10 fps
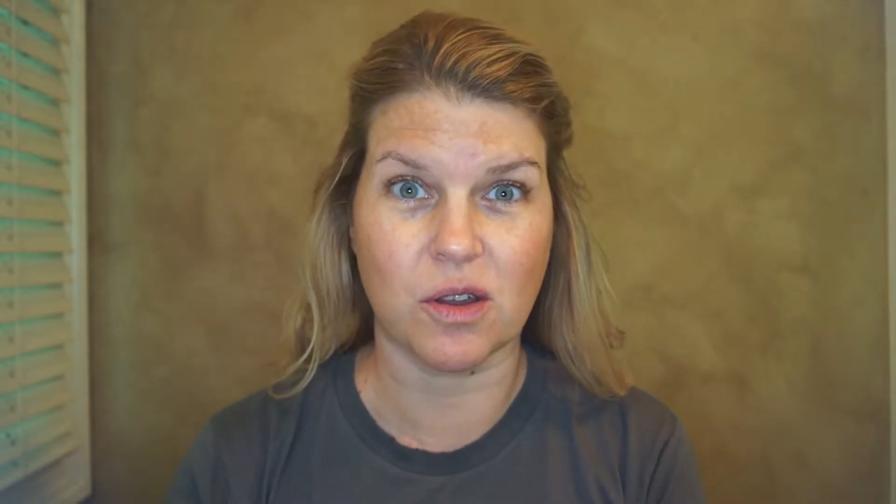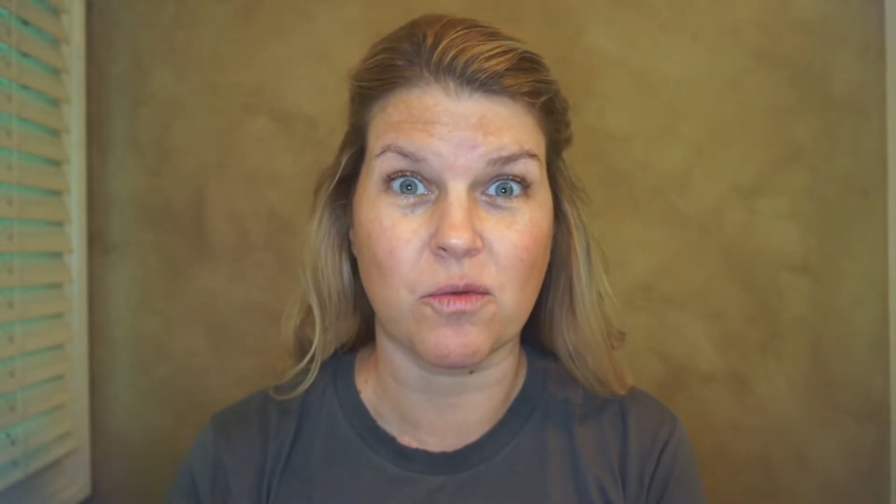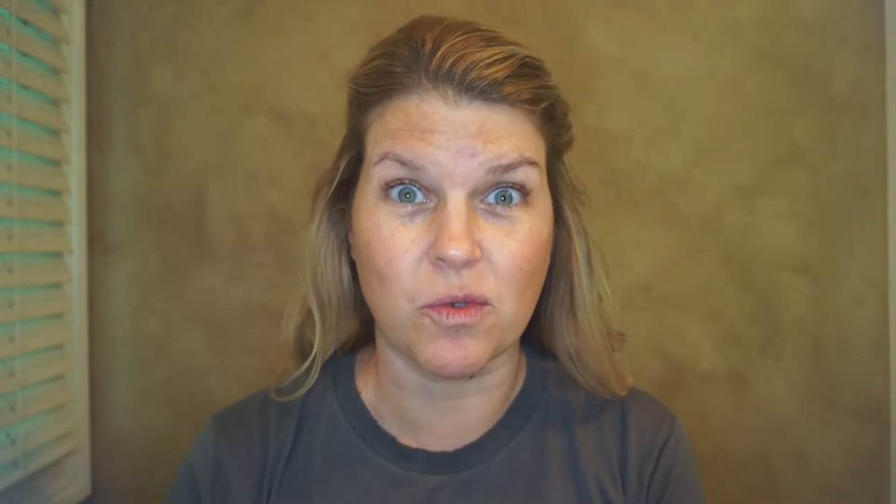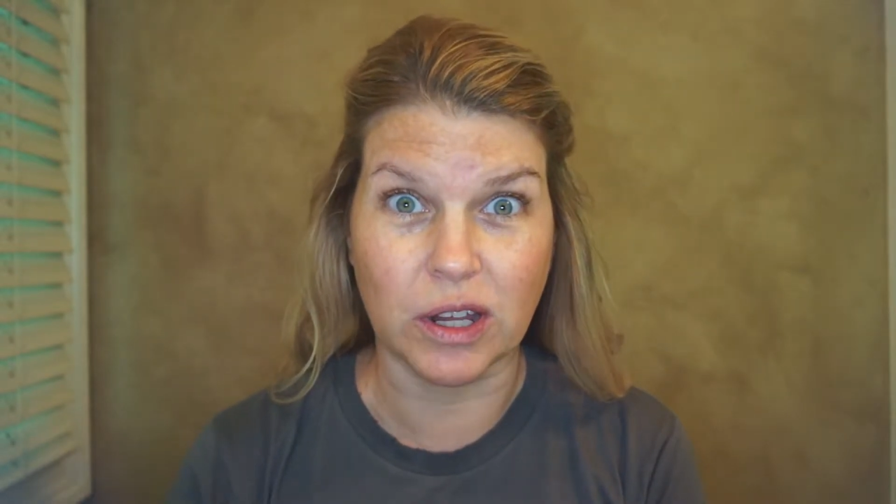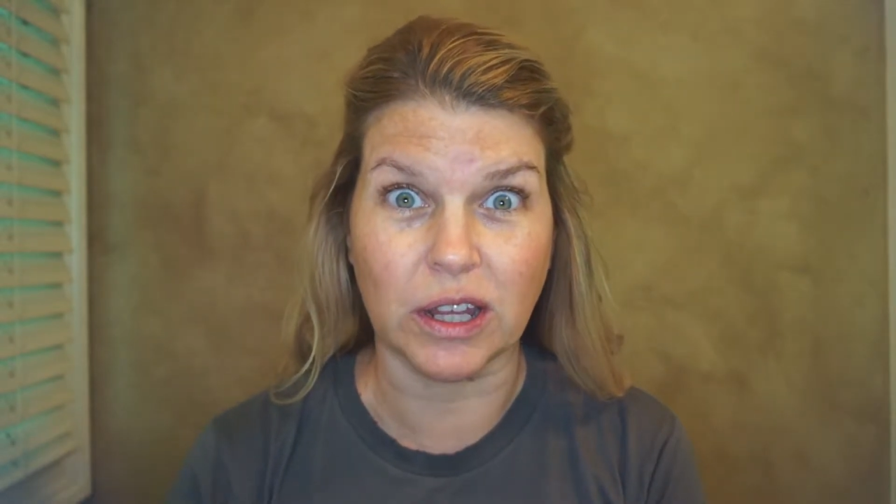
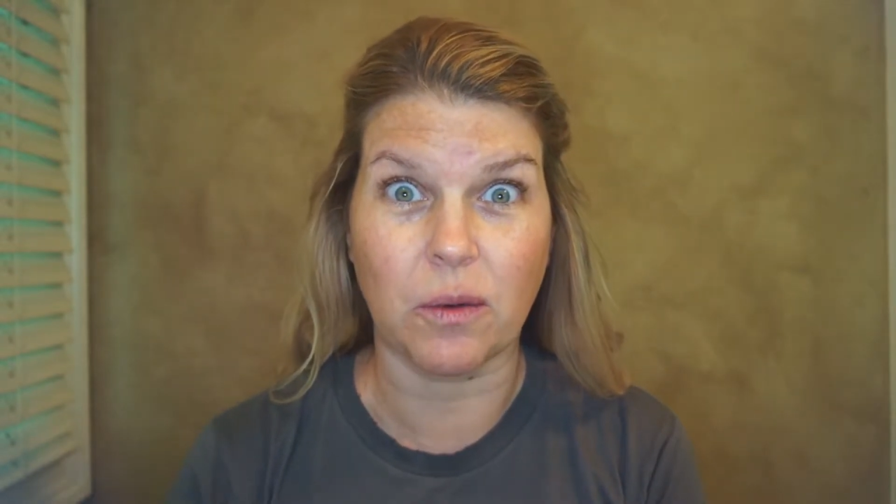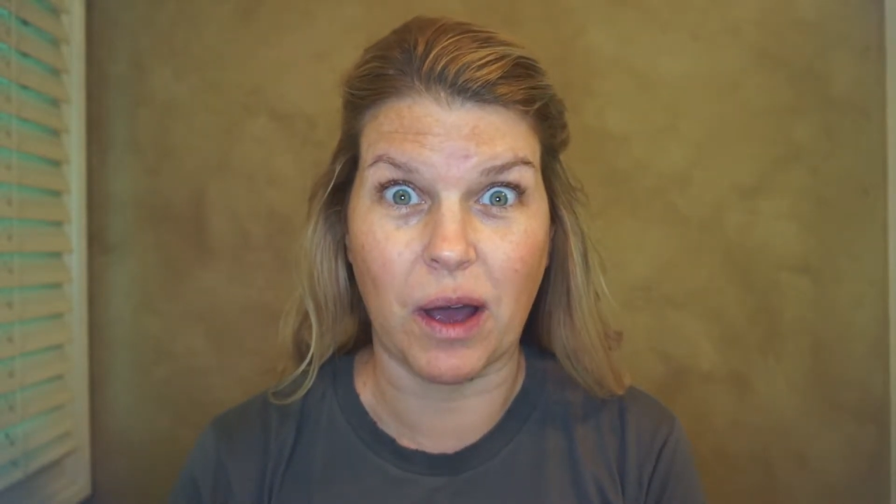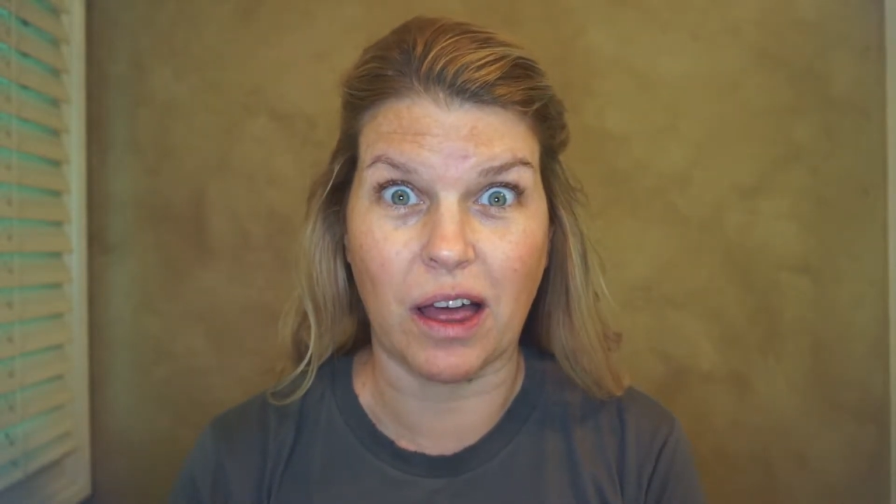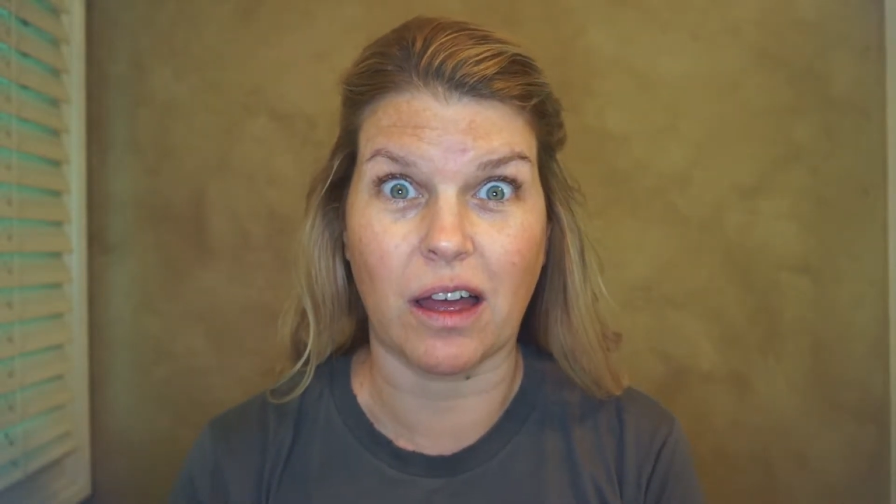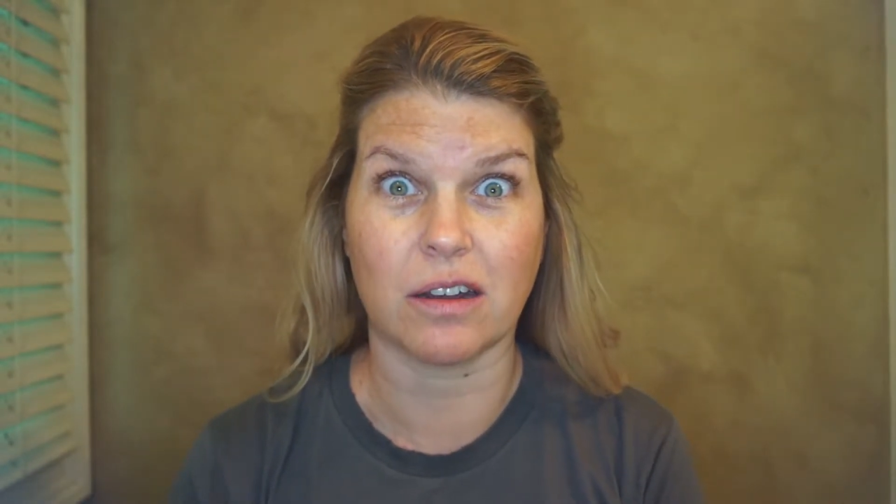really
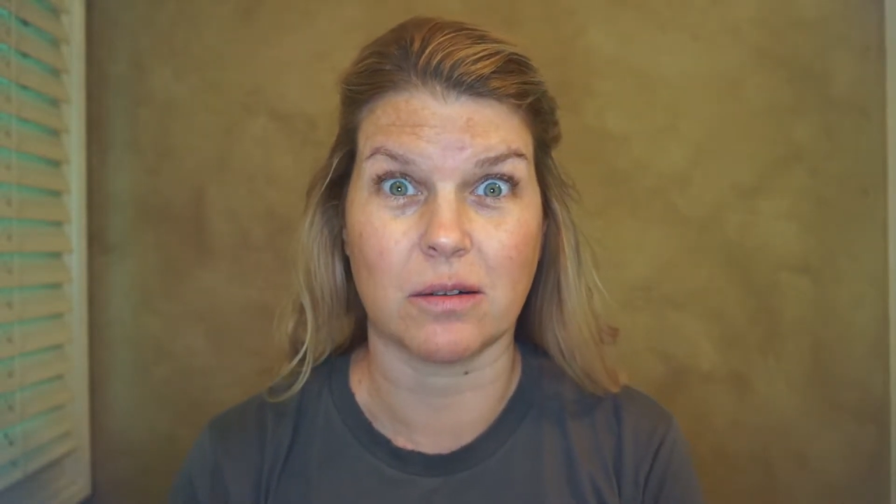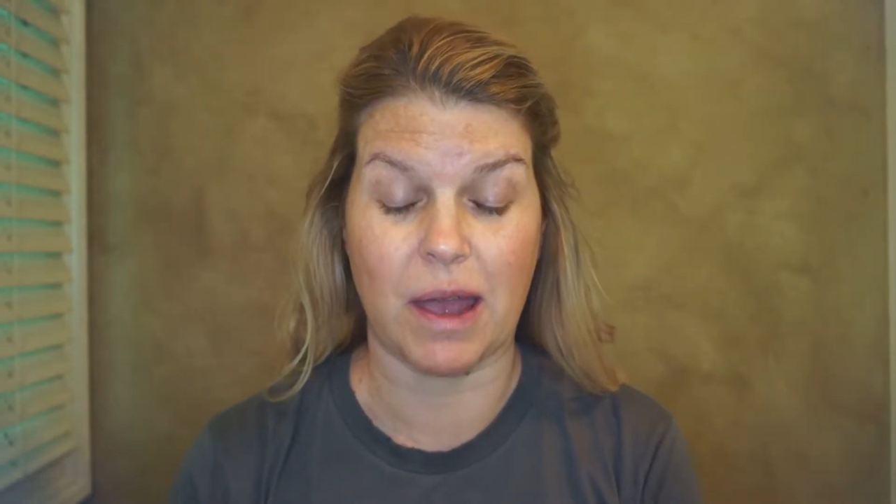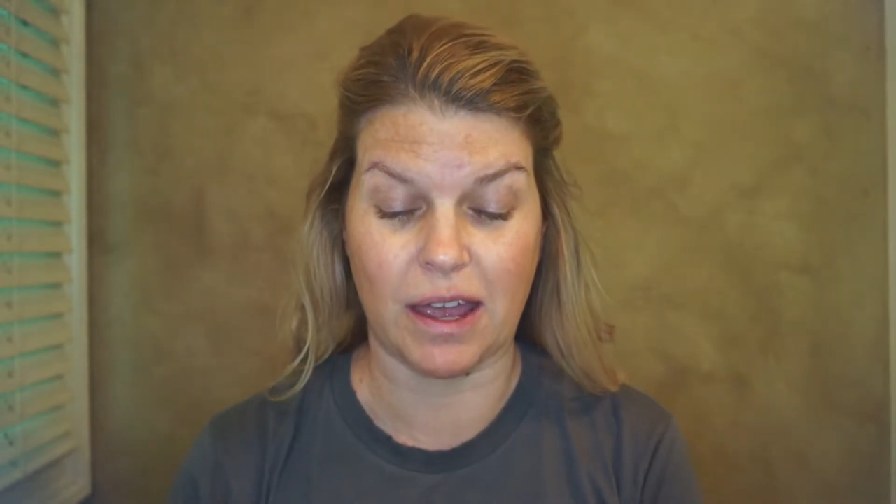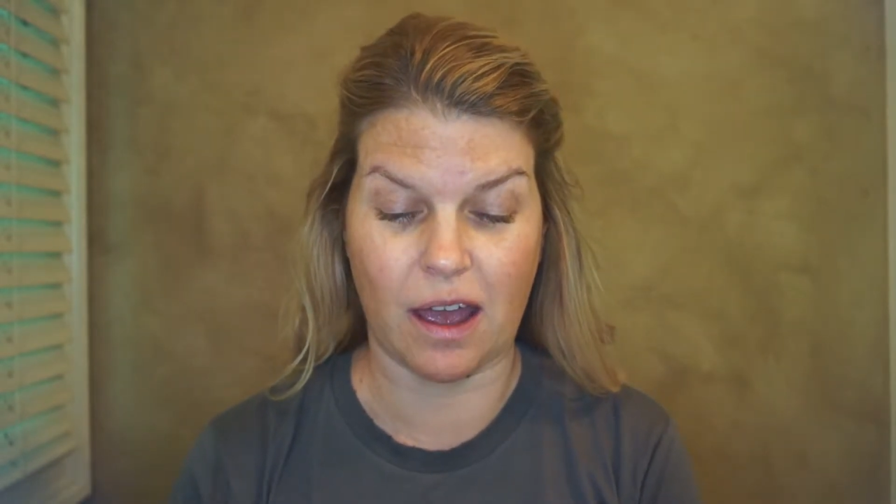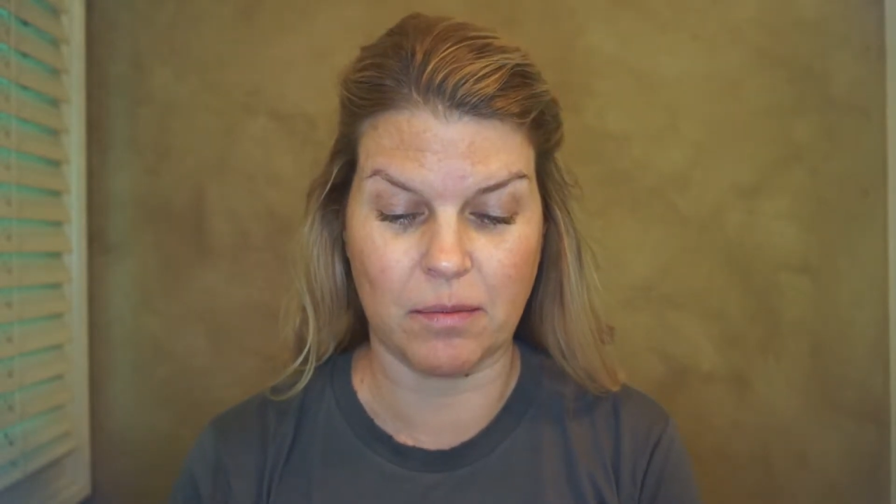well under
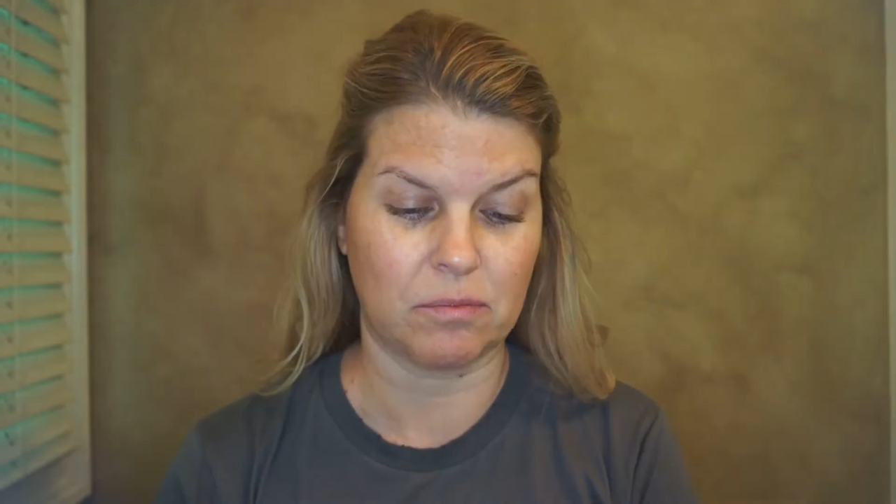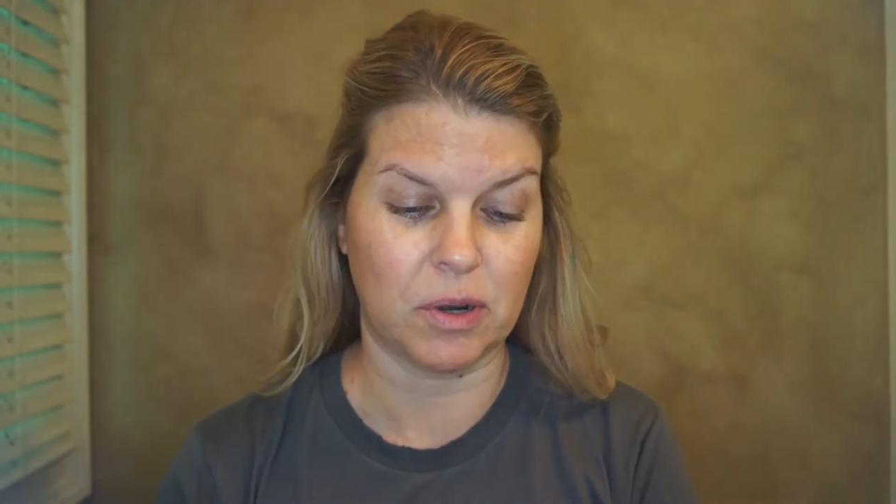makeup.